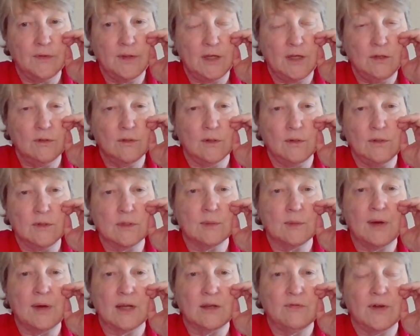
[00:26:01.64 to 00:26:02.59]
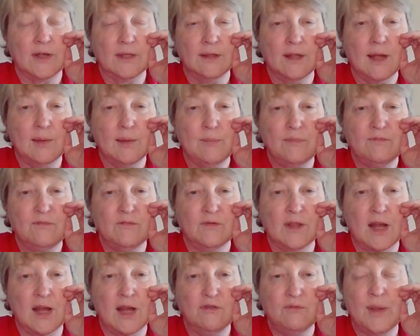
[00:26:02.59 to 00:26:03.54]
that you don't use a modified
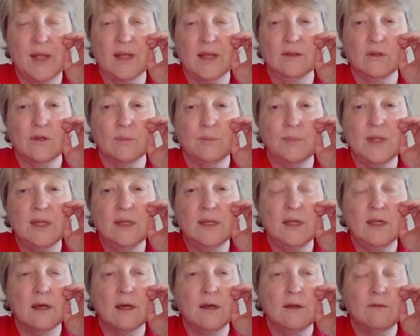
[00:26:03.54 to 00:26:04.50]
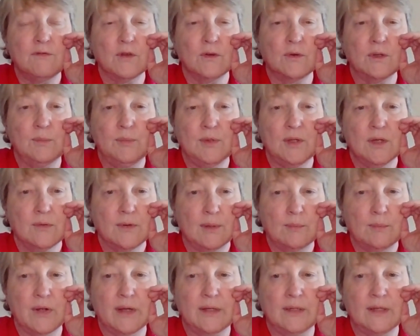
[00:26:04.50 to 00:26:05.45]
live panleukopenia if they're going to be
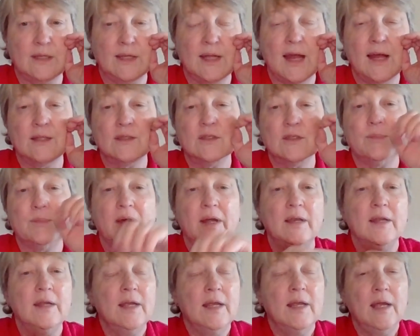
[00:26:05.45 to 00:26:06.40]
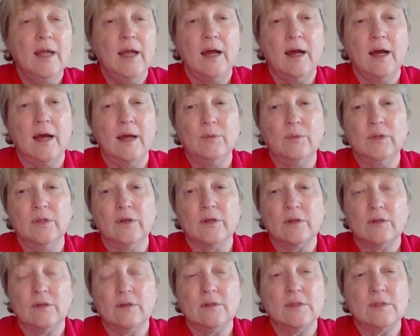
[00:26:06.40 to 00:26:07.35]
around pregnant cats, but I would
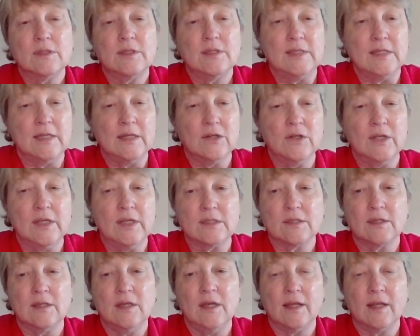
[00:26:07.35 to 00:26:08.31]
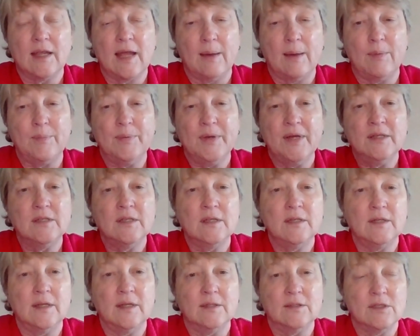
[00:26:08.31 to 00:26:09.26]
look seriously at
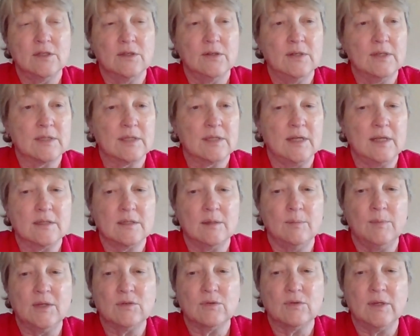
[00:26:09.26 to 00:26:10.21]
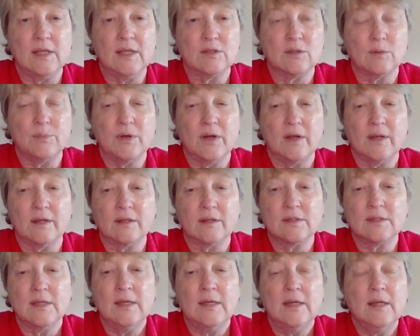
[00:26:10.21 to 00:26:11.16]
gabapentin and seriously at some intranasal
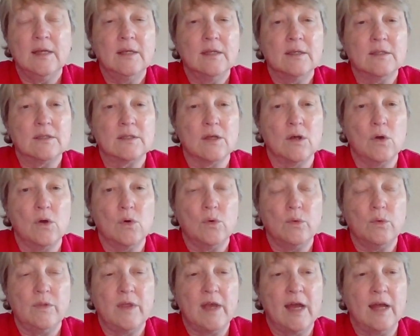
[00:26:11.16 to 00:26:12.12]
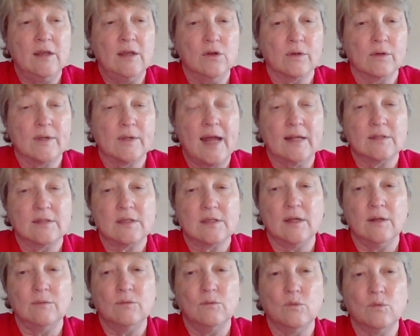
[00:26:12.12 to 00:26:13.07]
products so that your cats
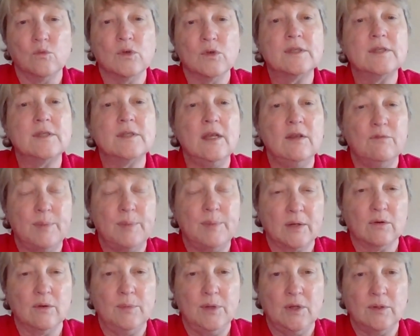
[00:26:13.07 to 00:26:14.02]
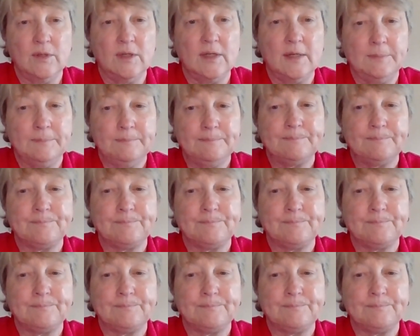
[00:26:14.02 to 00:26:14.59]
can receive better immunity.